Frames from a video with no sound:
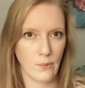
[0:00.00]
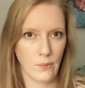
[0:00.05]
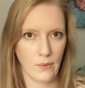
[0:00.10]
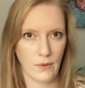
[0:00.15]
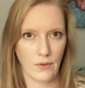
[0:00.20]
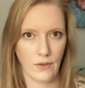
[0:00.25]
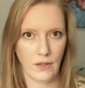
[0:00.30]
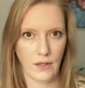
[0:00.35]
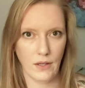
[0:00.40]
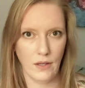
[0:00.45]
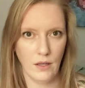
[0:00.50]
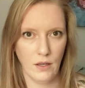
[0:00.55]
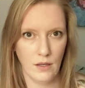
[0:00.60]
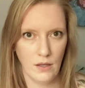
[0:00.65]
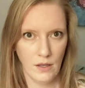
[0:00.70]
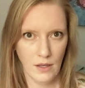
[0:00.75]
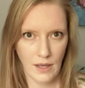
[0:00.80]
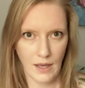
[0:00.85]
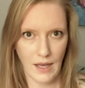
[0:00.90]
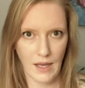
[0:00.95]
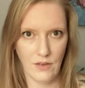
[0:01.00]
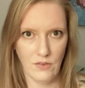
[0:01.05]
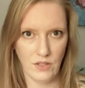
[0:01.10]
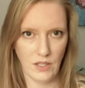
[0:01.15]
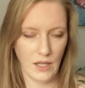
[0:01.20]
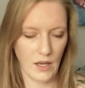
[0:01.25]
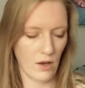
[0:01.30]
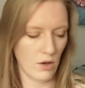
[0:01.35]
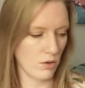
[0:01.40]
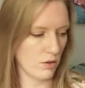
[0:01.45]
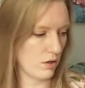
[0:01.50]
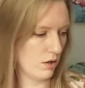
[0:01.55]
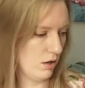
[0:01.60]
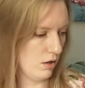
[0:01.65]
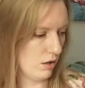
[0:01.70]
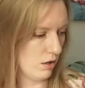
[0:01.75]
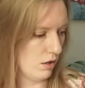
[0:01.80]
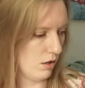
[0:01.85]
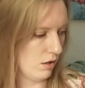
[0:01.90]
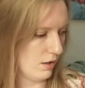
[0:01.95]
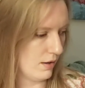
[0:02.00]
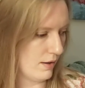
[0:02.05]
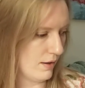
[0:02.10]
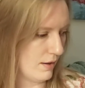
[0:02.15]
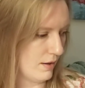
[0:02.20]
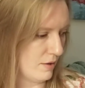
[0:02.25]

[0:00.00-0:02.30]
really heavy alcohol